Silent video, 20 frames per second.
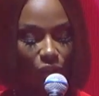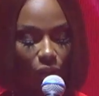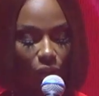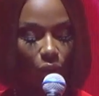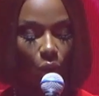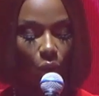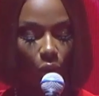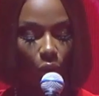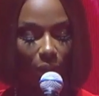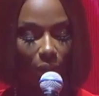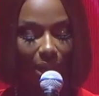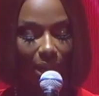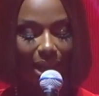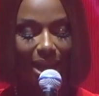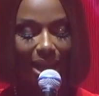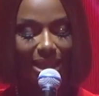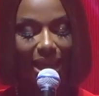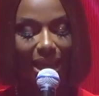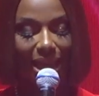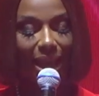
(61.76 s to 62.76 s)
on
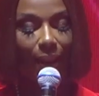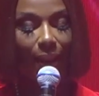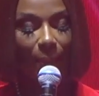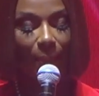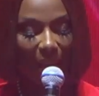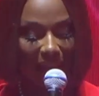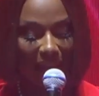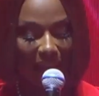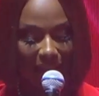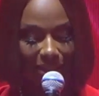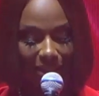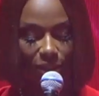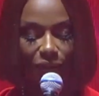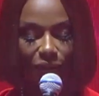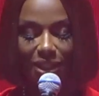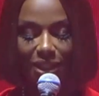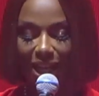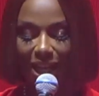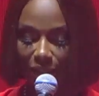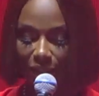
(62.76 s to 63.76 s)
the impact of
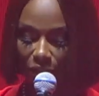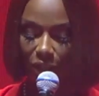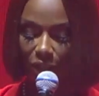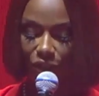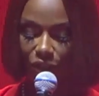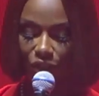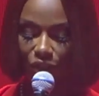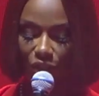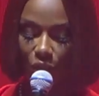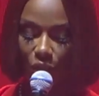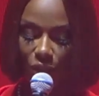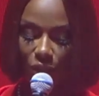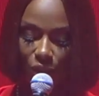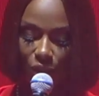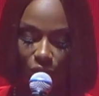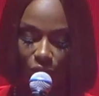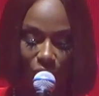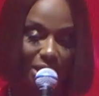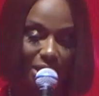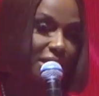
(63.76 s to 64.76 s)
technology on the
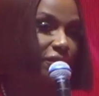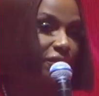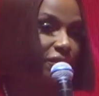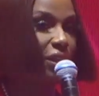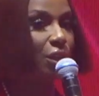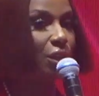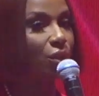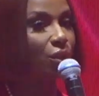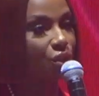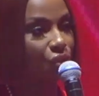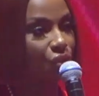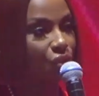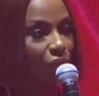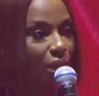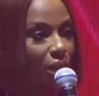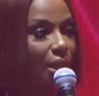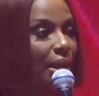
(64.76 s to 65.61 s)
creative industry.